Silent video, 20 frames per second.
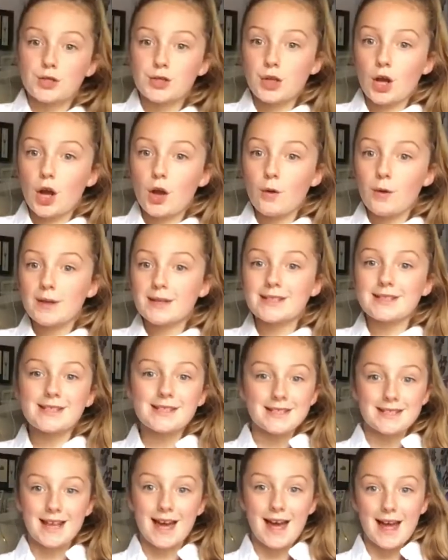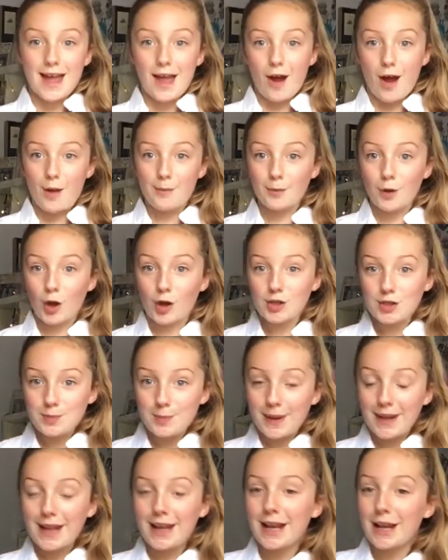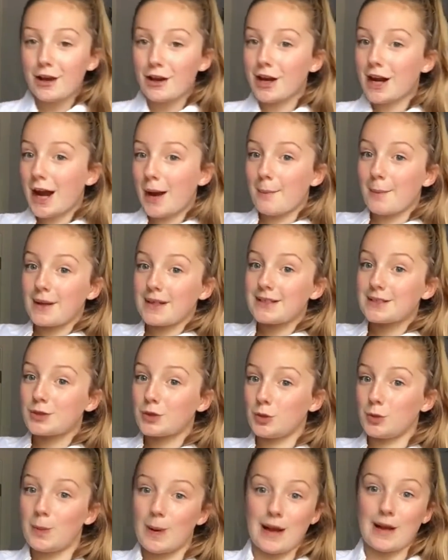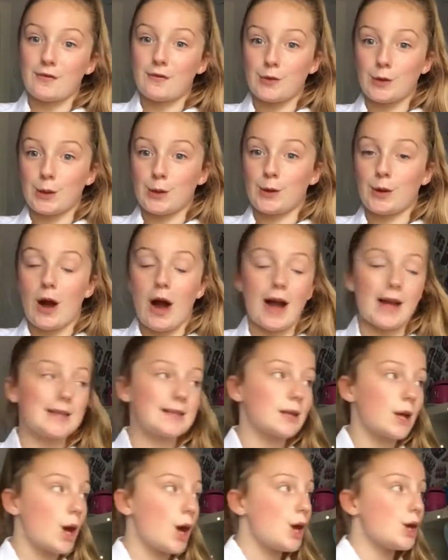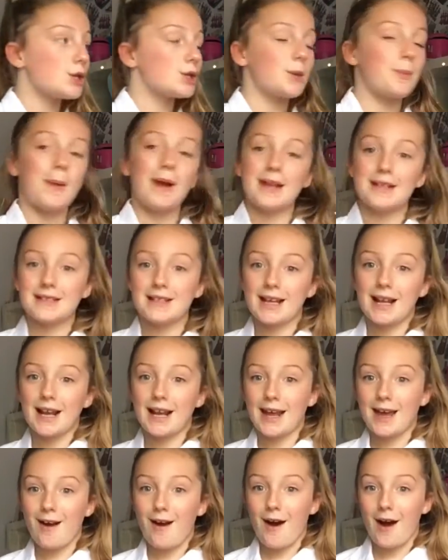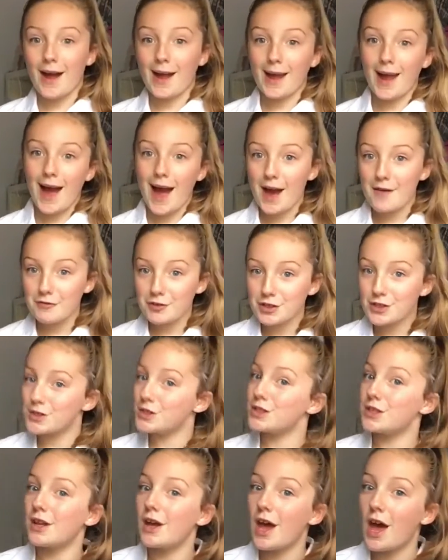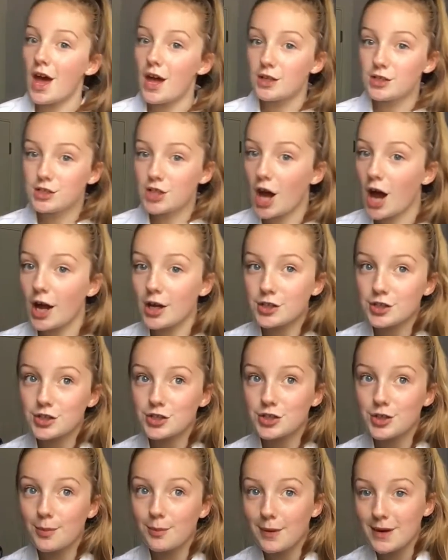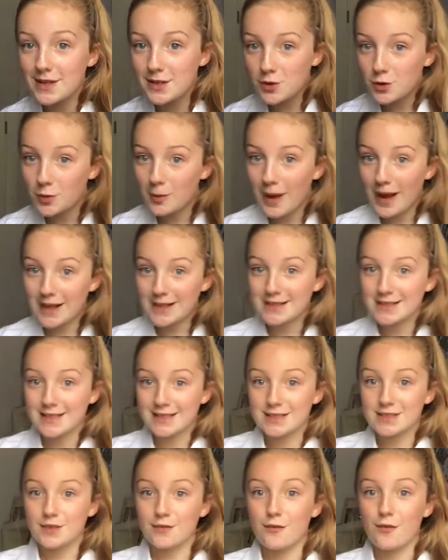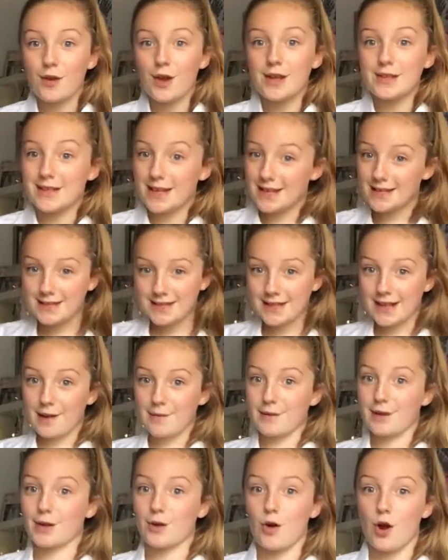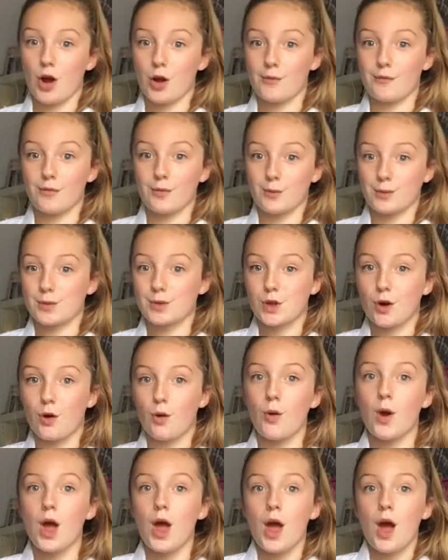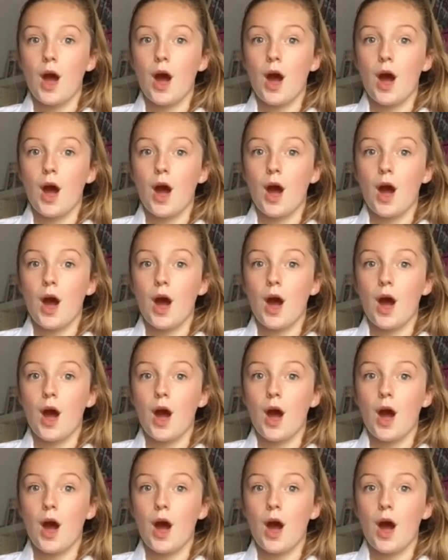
So today I'm going to be clearing out my school bag for you guys. So basically I haven't touched my school bag since yesterday when I got home from school